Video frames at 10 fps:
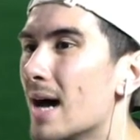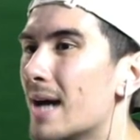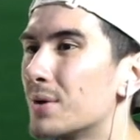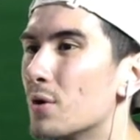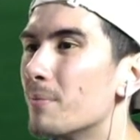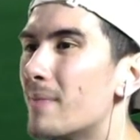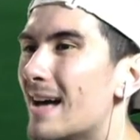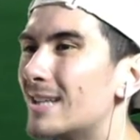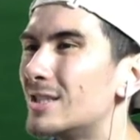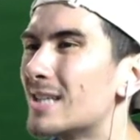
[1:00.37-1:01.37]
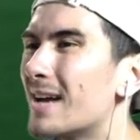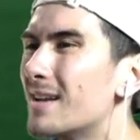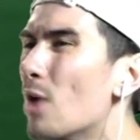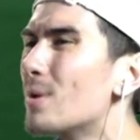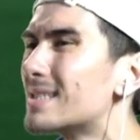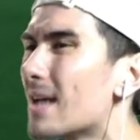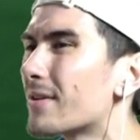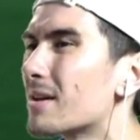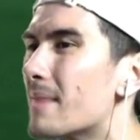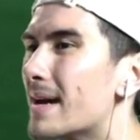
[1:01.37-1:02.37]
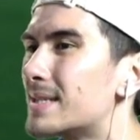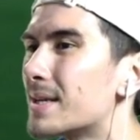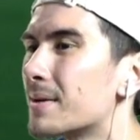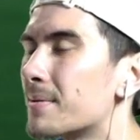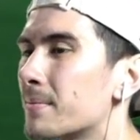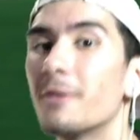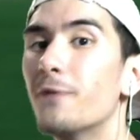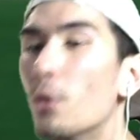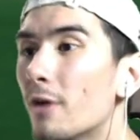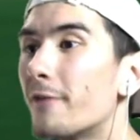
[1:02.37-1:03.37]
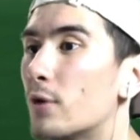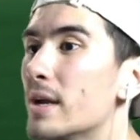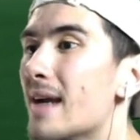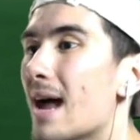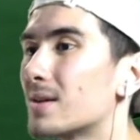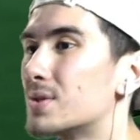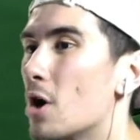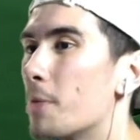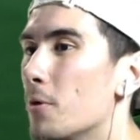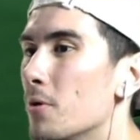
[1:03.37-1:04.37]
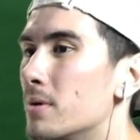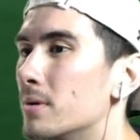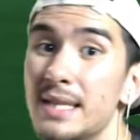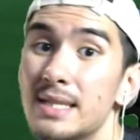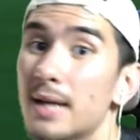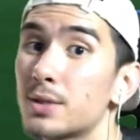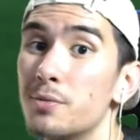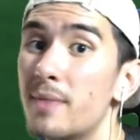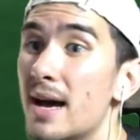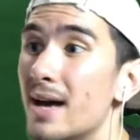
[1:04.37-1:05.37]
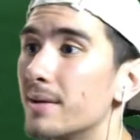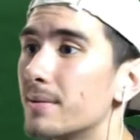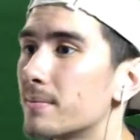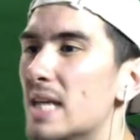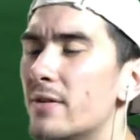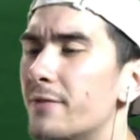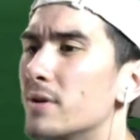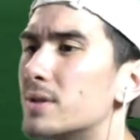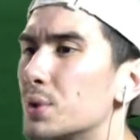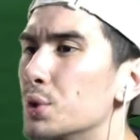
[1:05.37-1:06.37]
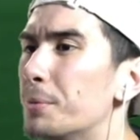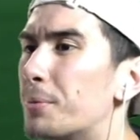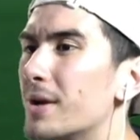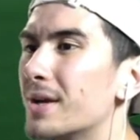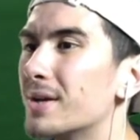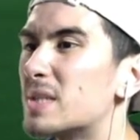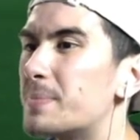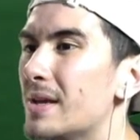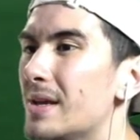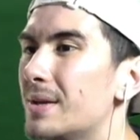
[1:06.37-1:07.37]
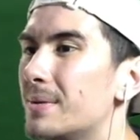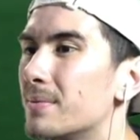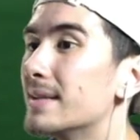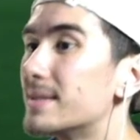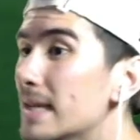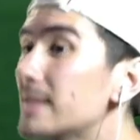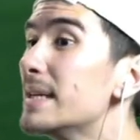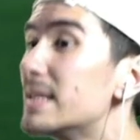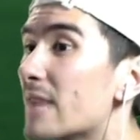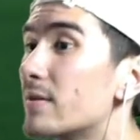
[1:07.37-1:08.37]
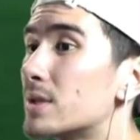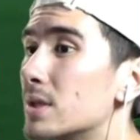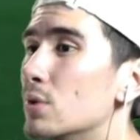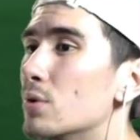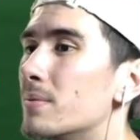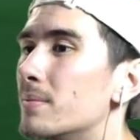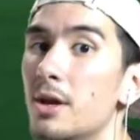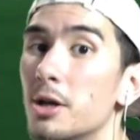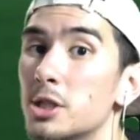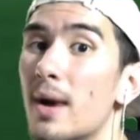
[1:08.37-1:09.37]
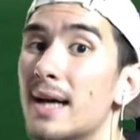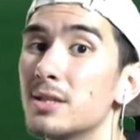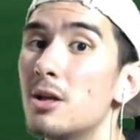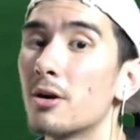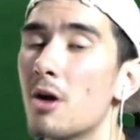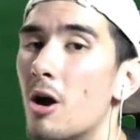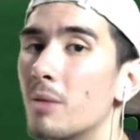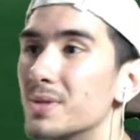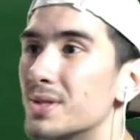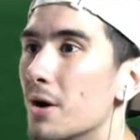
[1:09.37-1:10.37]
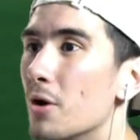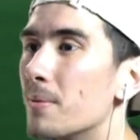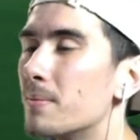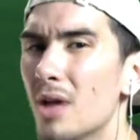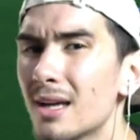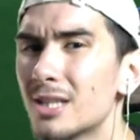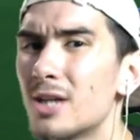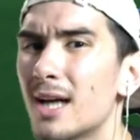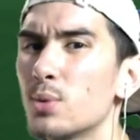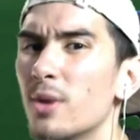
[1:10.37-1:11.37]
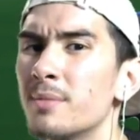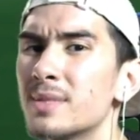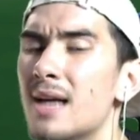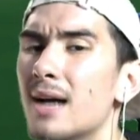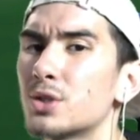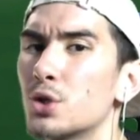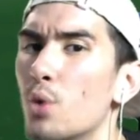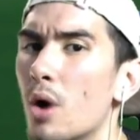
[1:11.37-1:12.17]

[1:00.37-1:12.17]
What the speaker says: 9 gold badges. I know it's nothing amazing, but for a free Galaxy Opal, he's not too bad. 7'2", pretty good speed, and since he's 7'2", he also has long arms, so blocking shots with him's not too